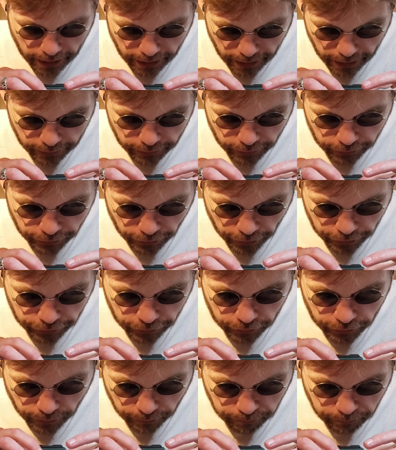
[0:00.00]
and there's also
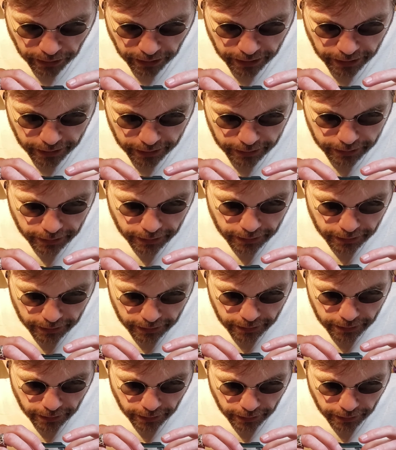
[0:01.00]
the big
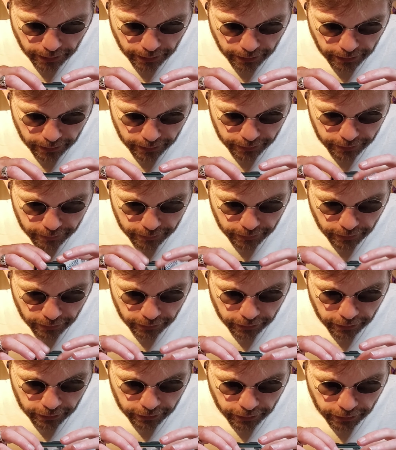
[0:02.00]

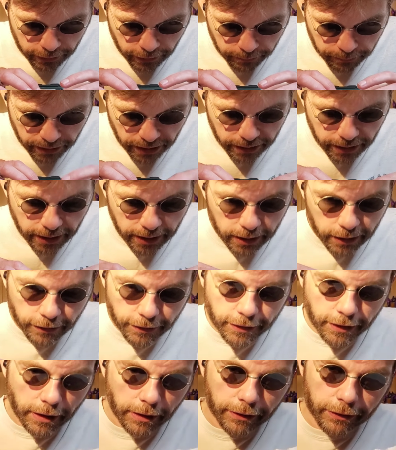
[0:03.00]
the big
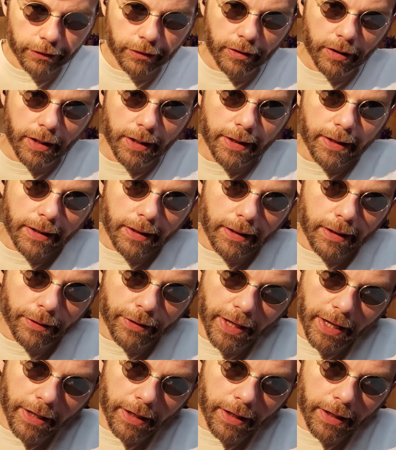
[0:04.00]
hinges
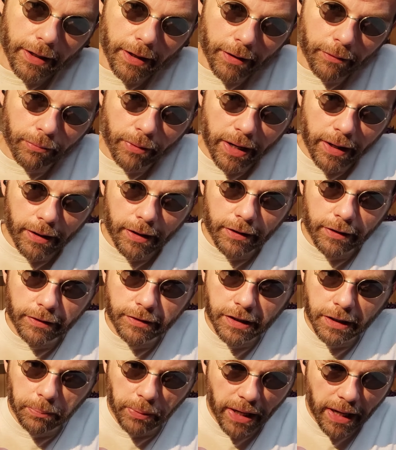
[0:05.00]
that a
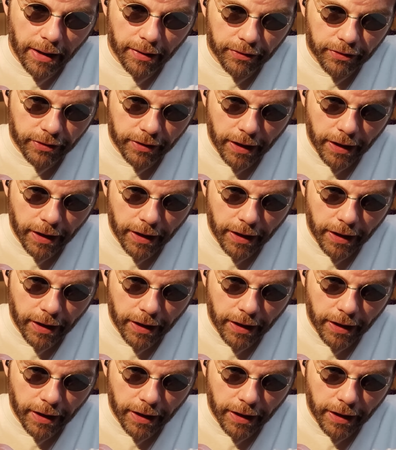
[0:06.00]
Jeep has.